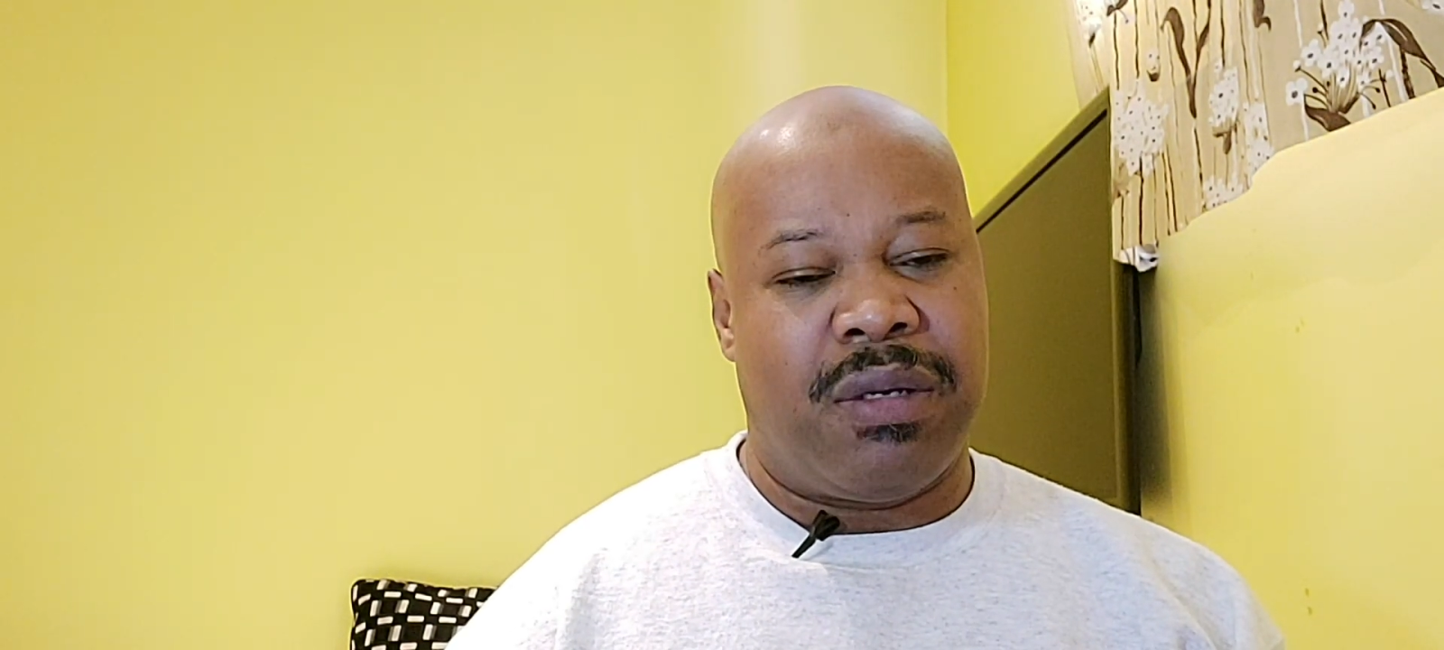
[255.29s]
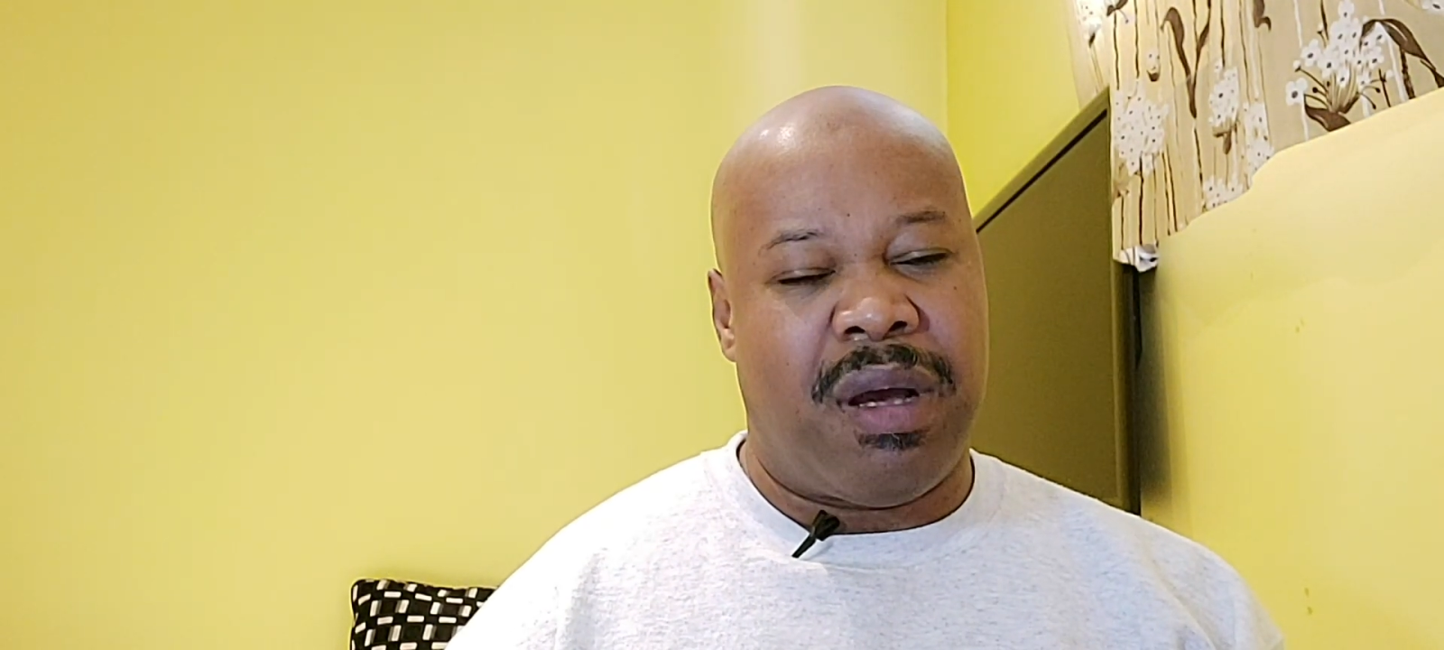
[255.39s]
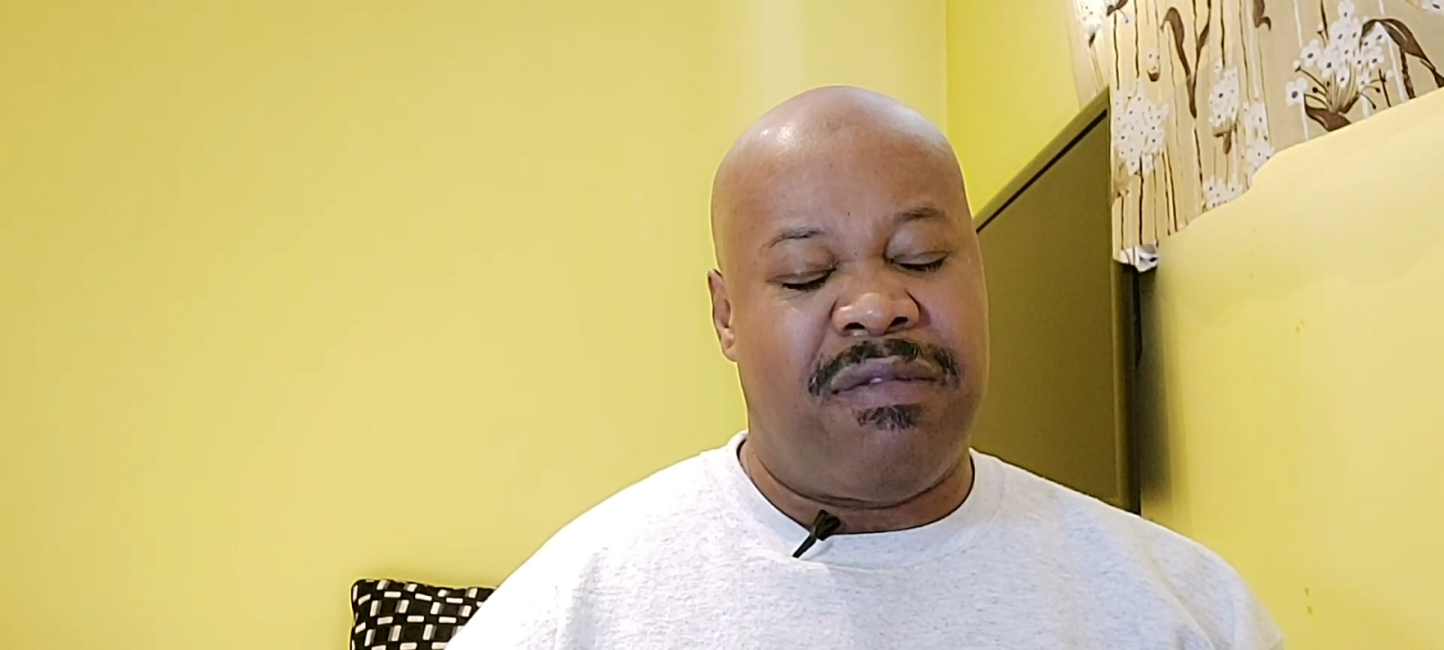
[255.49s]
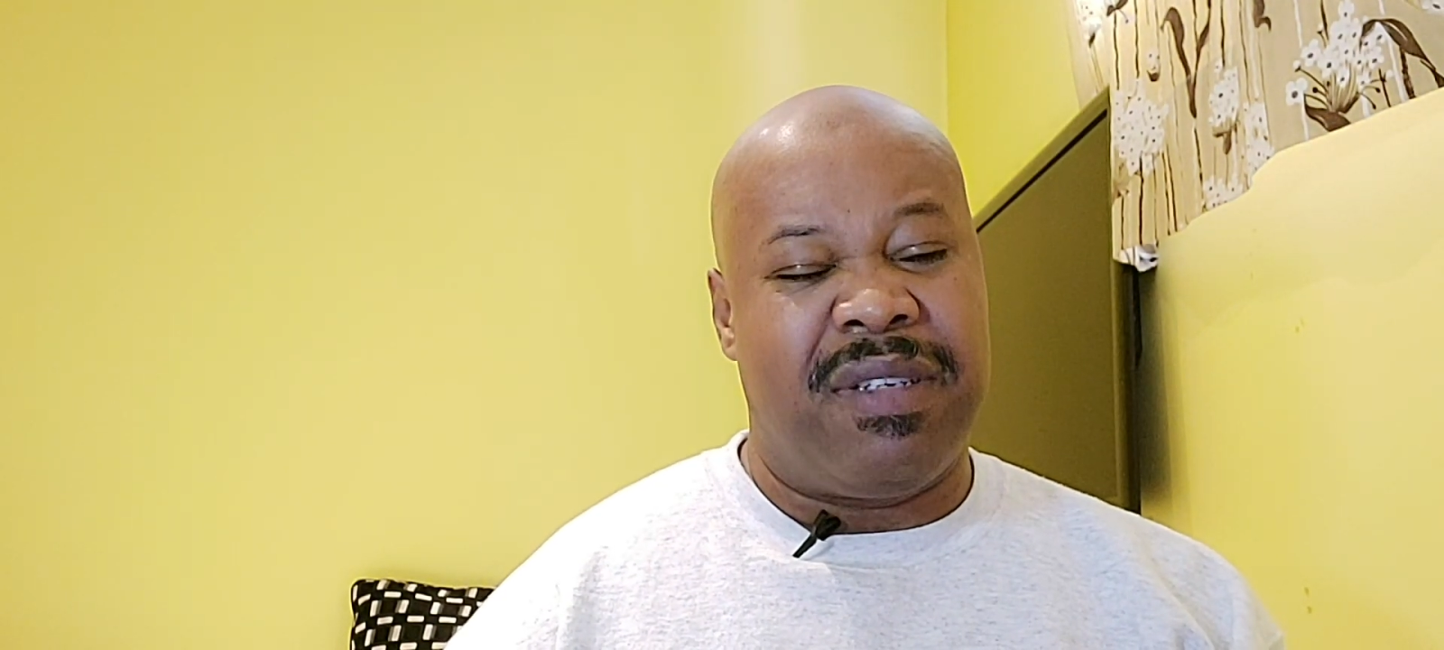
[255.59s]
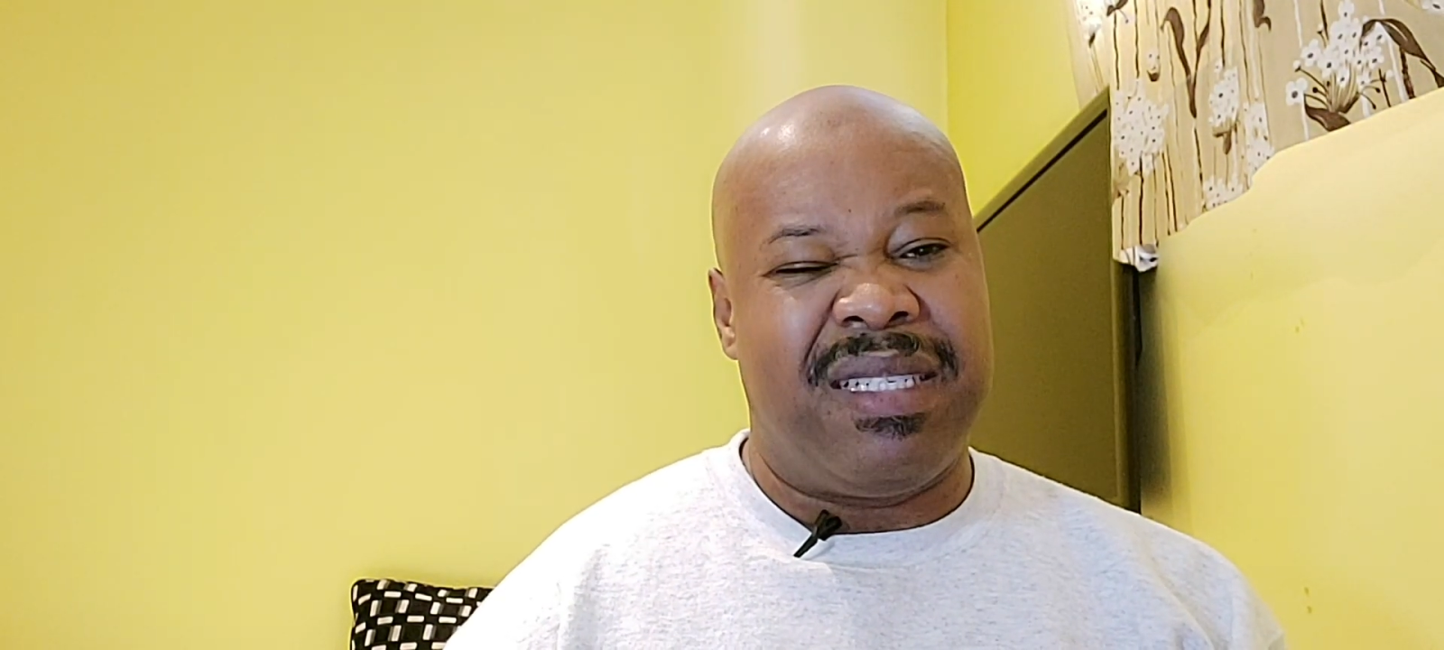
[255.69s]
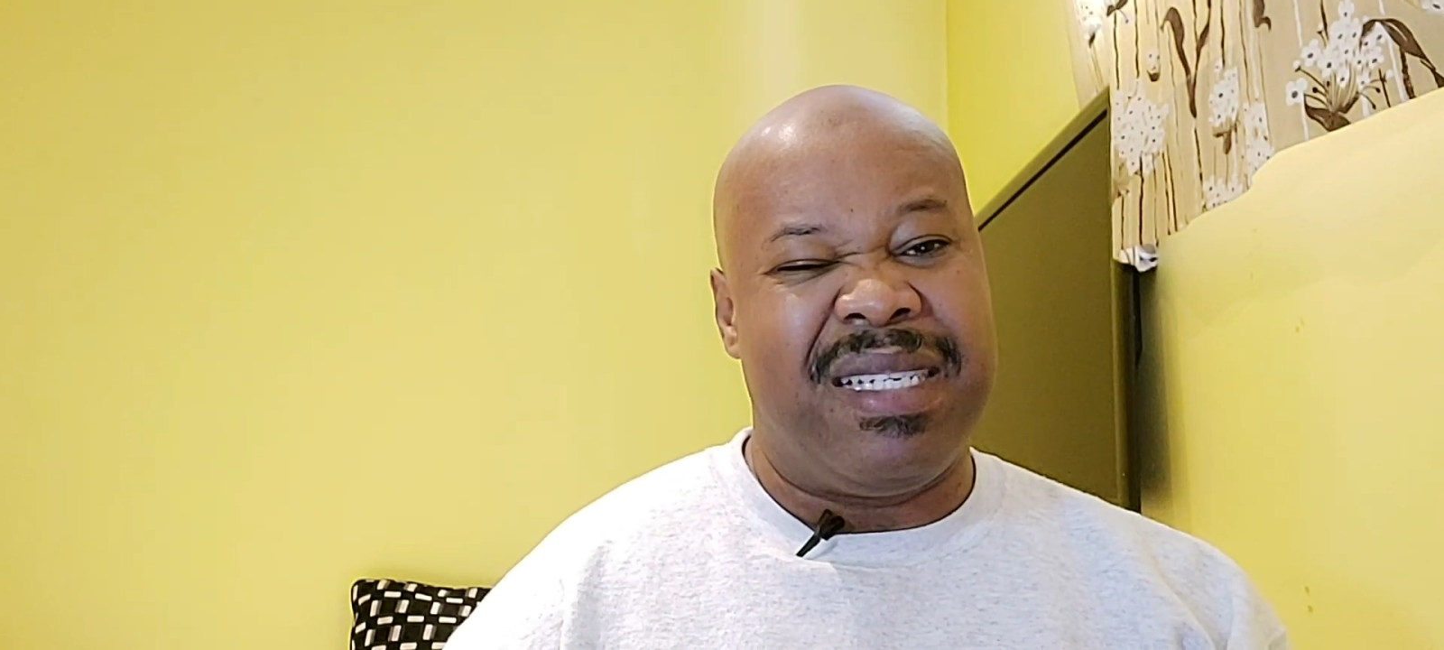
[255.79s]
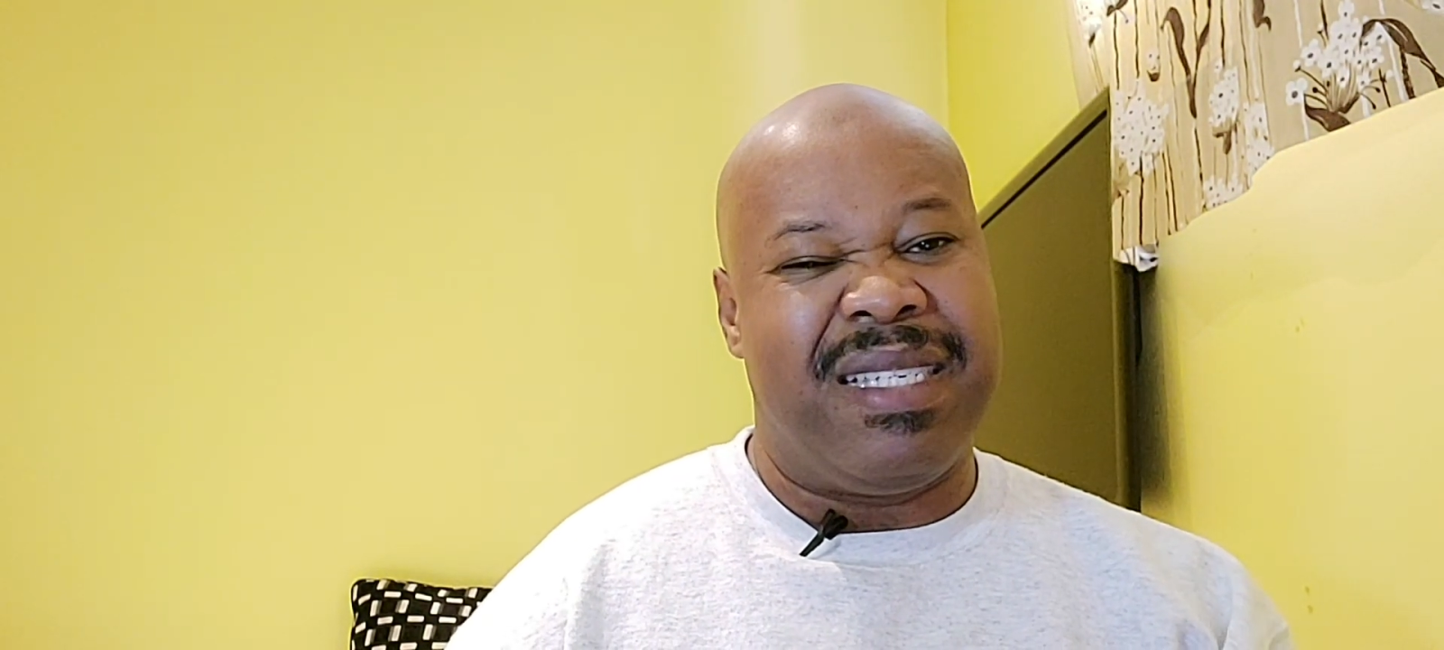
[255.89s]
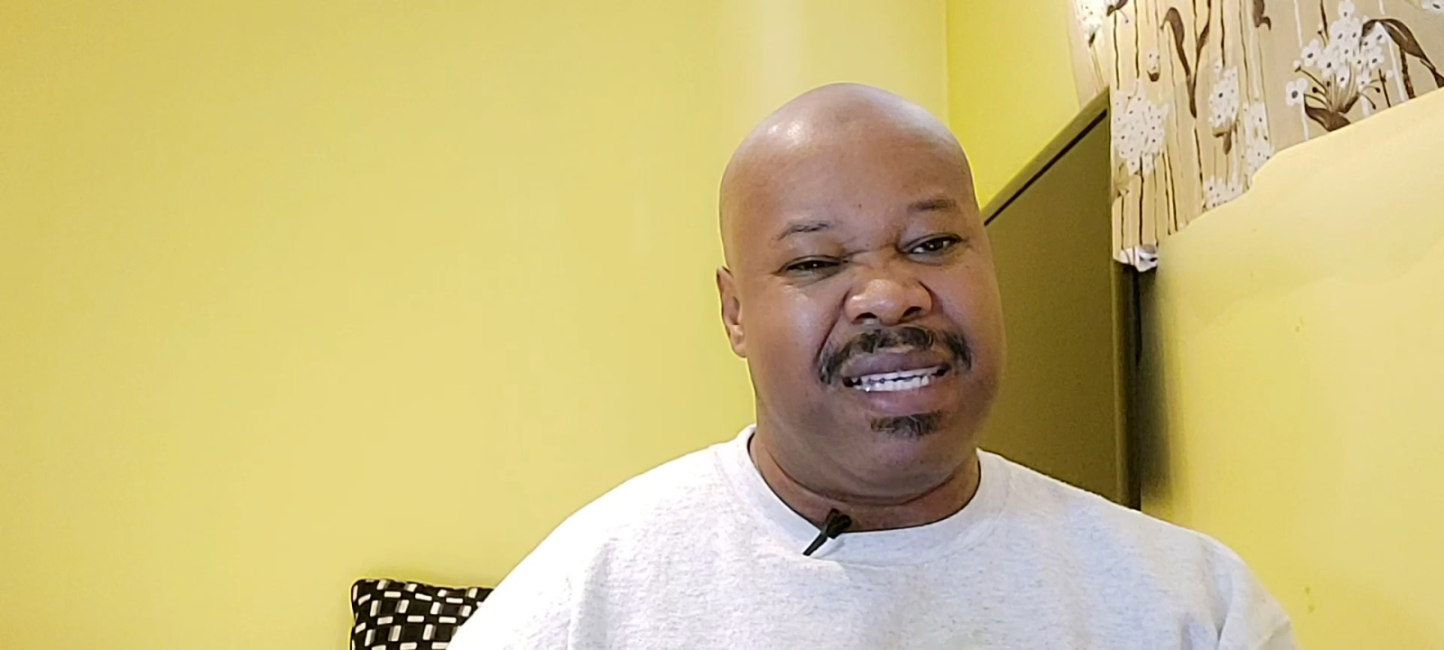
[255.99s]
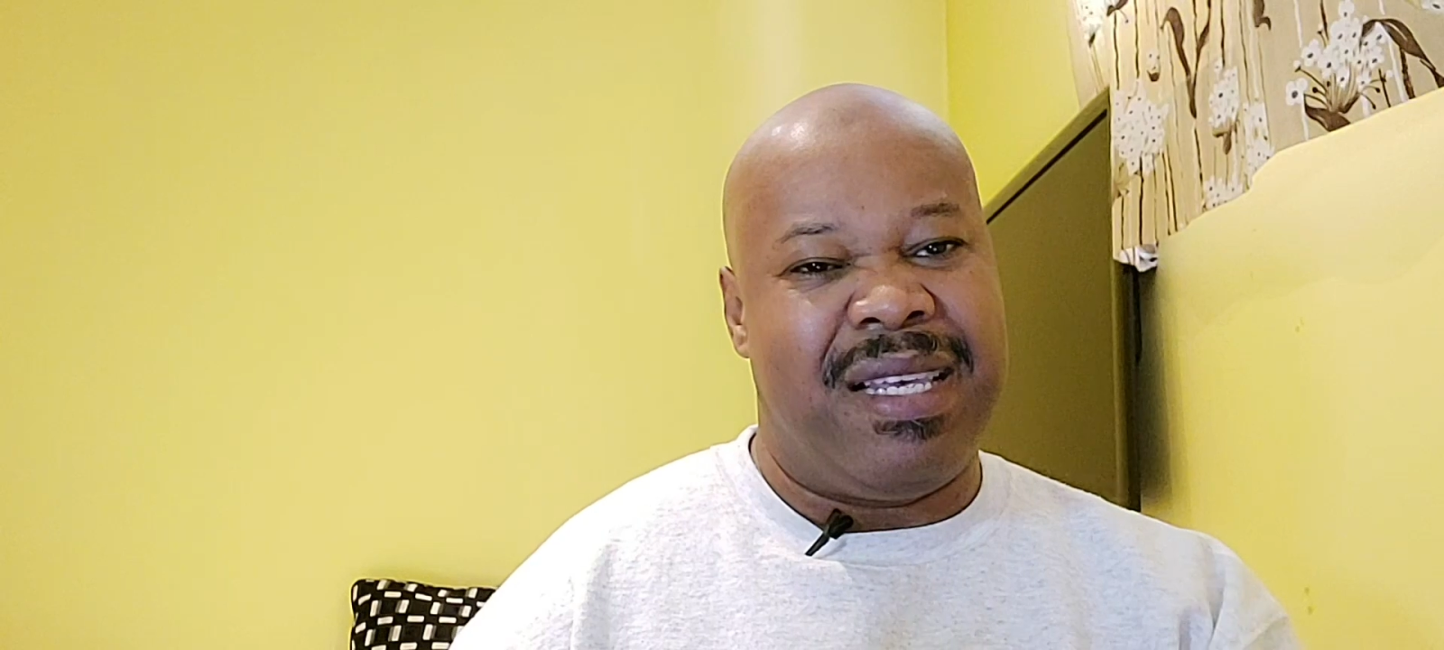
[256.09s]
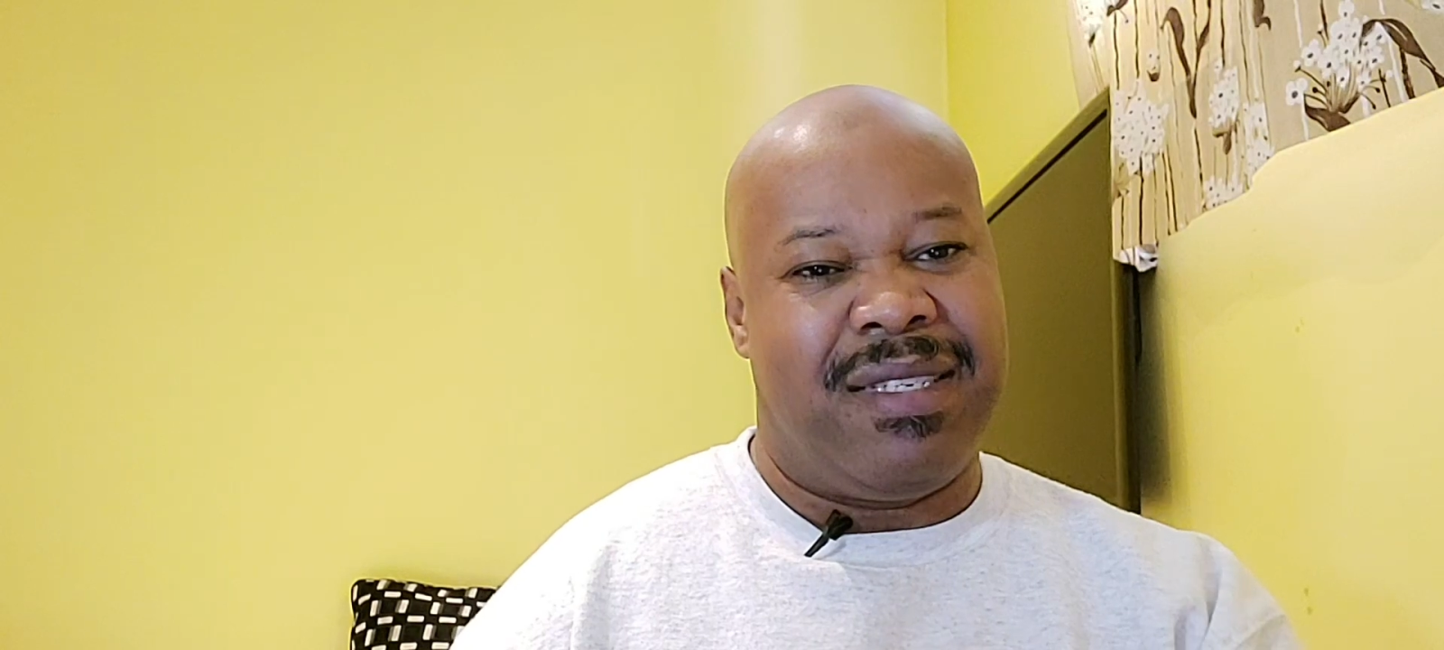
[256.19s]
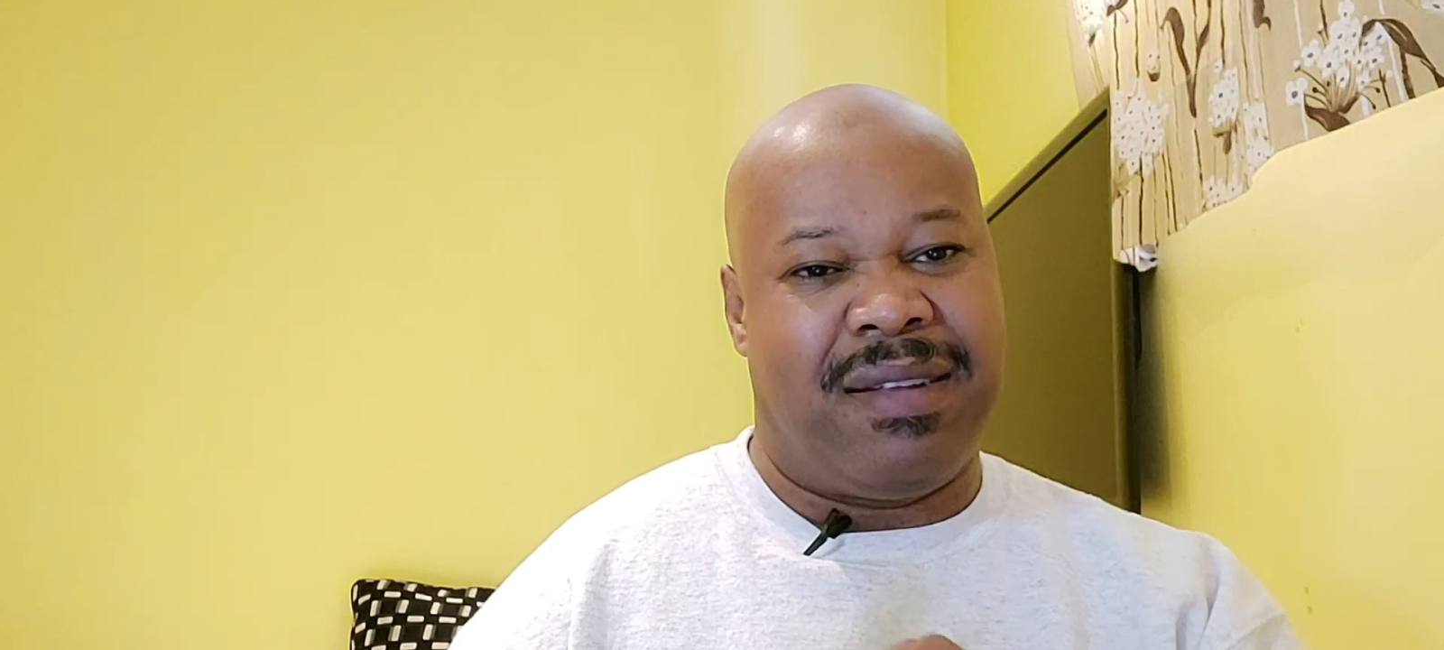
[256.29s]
of a diseased